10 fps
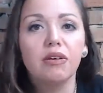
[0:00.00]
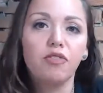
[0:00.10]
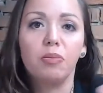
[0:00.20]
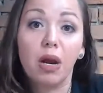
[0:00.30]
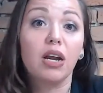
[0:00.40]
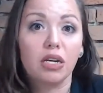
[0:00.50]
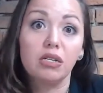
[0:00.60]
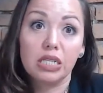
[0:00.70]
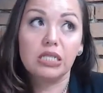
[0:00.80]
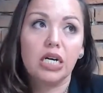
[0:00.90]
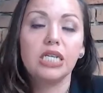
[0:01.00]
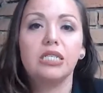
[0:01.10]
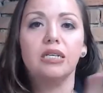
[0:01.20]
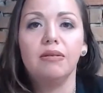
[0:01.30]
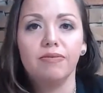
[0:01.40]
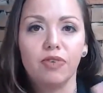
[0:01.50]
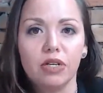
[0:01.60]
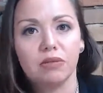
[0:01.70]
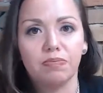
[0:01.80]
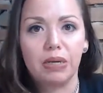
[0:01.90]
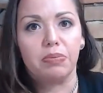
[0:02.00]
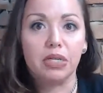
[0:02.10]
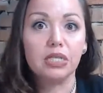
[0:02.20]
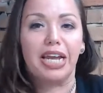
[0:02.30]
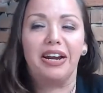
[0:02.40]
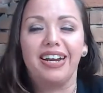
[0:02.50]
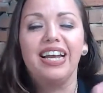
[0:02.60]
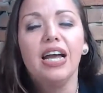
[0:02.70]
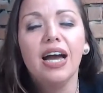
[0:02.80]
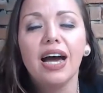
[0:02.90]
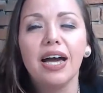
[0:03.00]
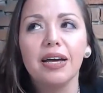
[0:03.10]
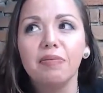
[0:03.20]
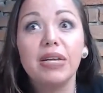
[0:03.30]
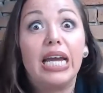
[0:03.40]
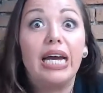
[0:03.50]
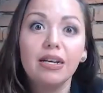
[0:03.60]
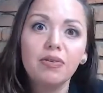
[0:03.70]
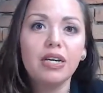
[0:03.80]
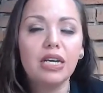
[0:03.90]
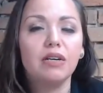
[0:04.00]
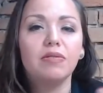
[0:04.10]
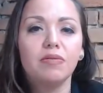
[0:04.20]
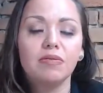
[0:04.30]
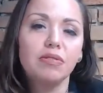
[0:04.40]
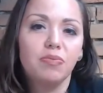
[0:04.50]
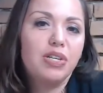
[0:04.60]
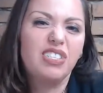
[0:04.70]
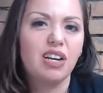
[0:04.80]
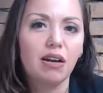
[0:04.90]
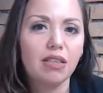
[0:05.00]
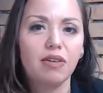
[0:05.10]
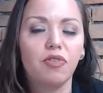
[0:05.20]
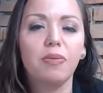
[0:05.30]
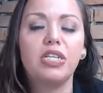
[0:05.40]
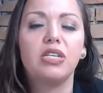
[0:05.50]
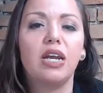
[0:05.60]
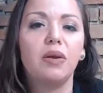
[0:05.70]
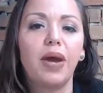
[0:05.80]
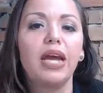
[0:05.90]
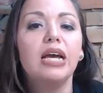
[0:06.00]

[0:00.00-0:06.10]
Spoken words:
For marketers, it's awesome. For people, it's scary. But yeah, we share all the information anyway.